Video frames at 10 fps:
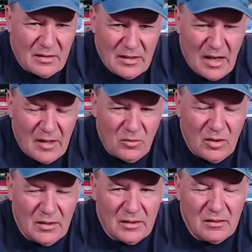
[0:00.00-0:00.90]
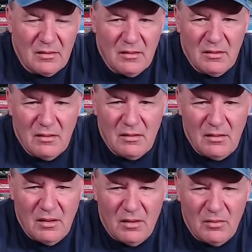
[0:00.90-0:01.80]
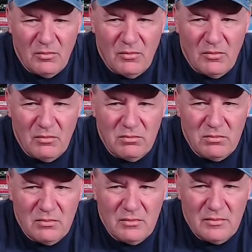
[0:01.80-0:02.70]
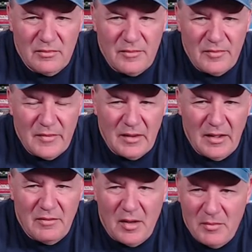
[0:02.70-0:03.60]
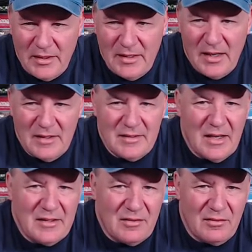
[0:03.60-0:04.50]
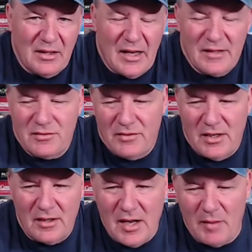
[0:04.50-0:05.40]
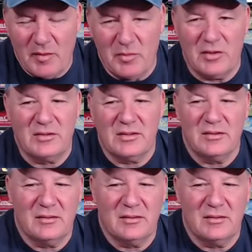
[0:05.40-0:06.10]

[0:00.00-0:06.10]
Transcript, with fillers: God willing, you know, live out my days nice and relaxed reading comic books.